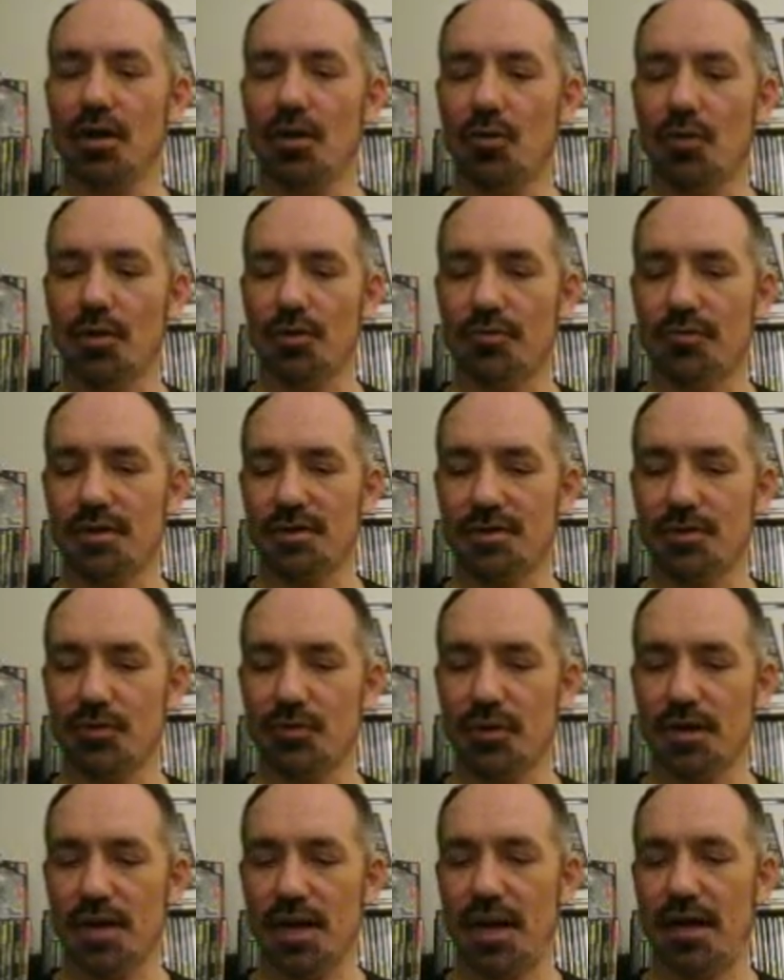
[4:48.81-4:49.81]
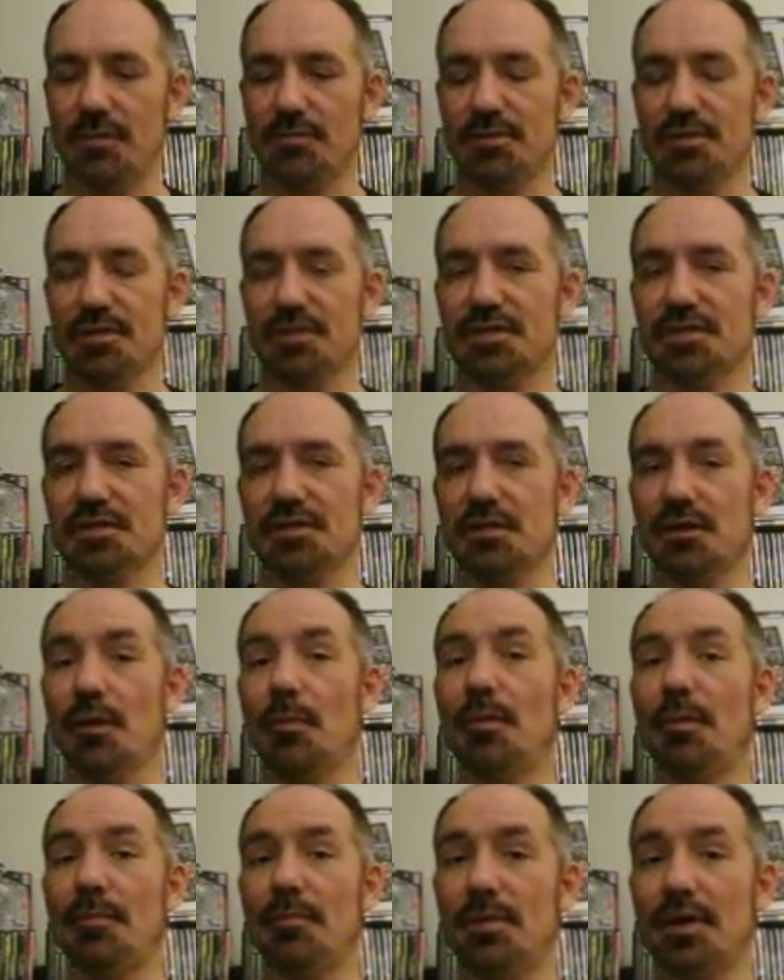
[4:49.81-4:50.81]
One of his newer games is a little
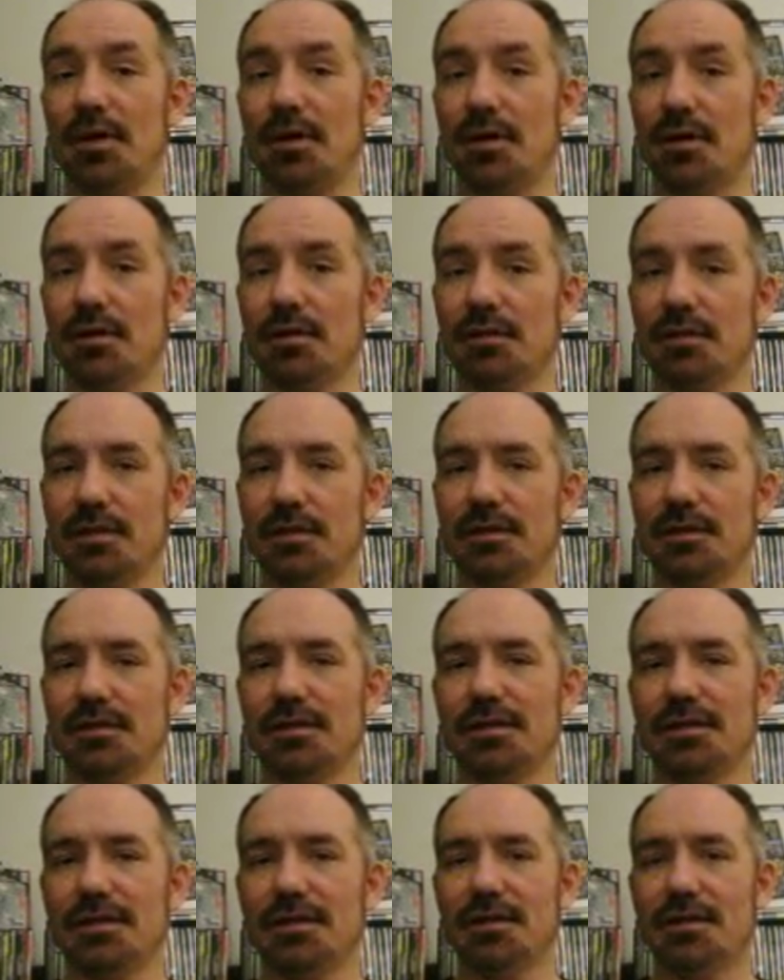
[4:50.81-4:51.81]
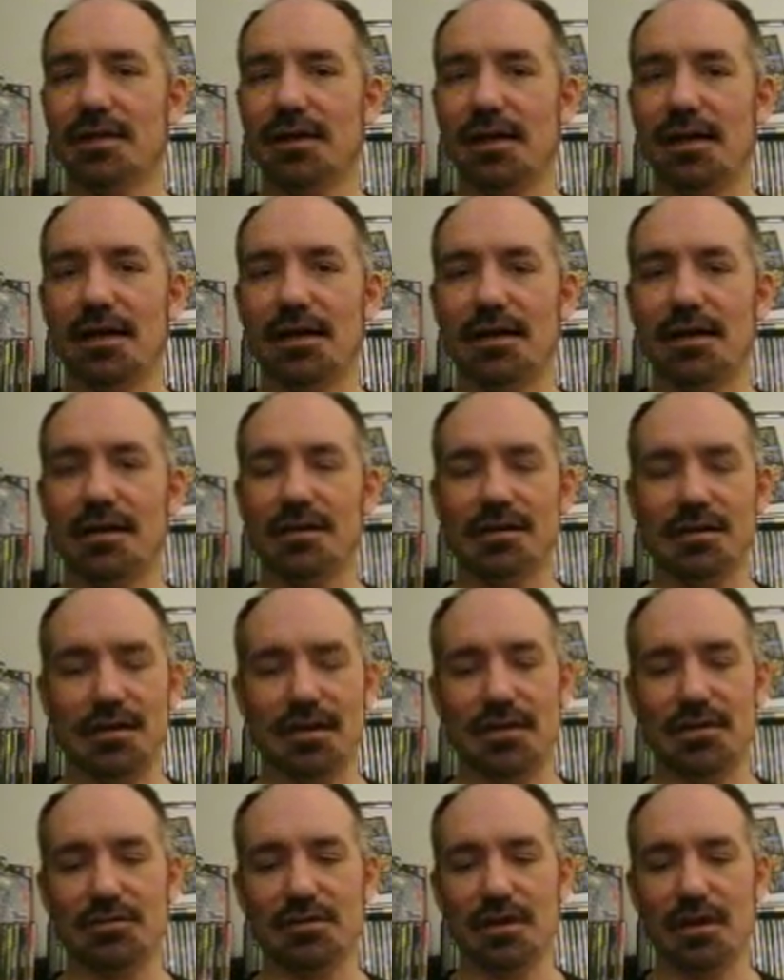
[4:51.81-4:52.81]
bit bigger, and
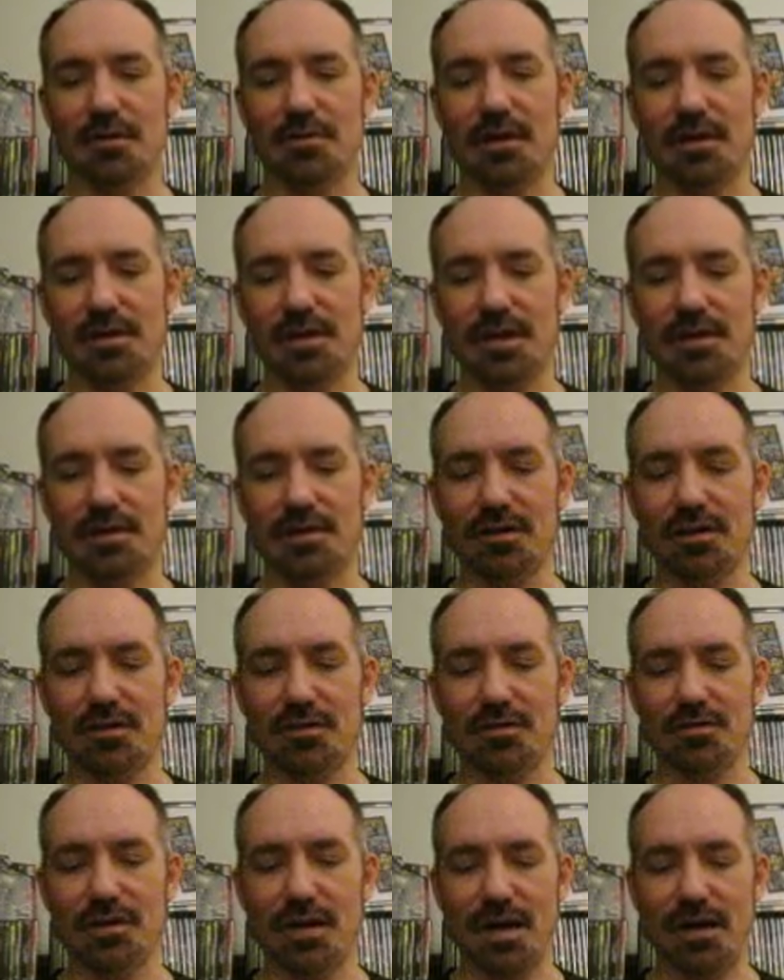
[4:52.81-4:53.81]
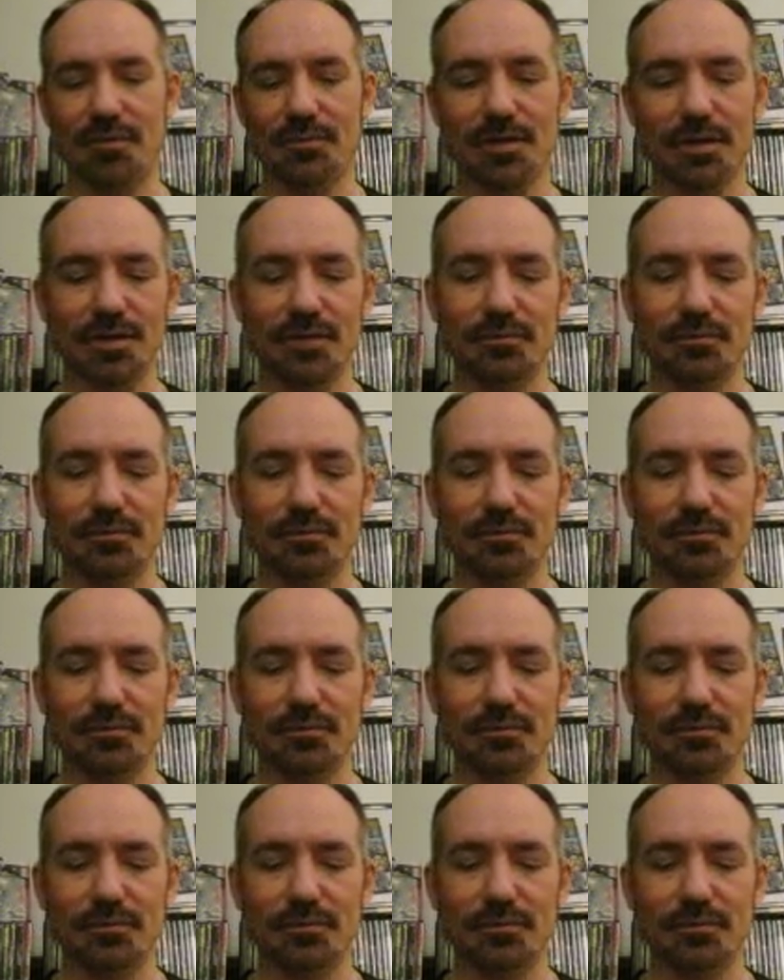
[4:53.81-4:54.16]
I'll talk about that another time.